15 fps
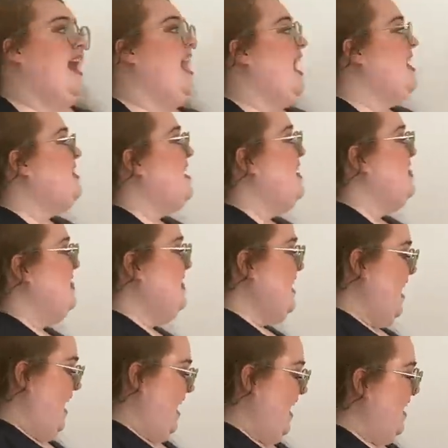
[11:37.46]
And then
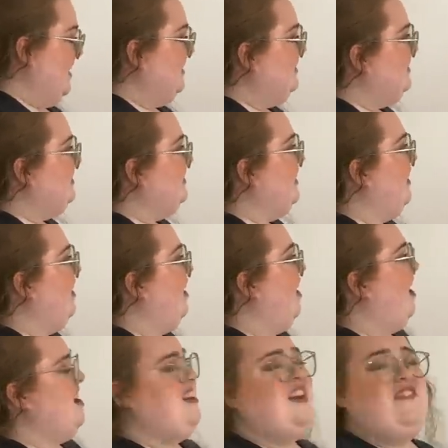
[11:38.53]
this,
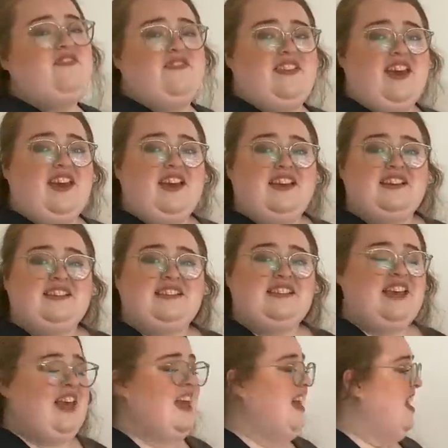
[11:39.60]
I love
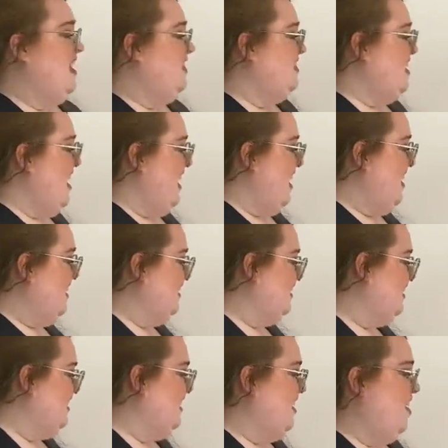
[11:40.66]
this.
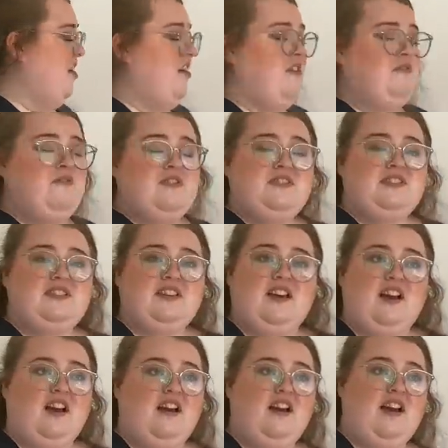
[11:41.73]
This was,
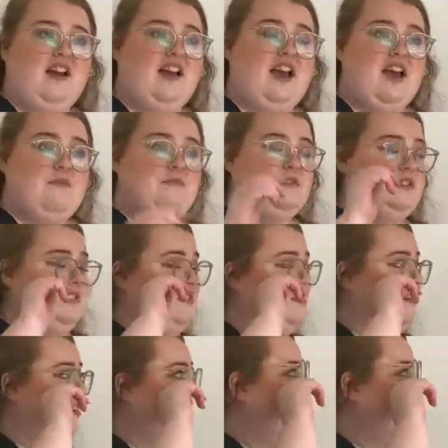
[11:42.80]
it was,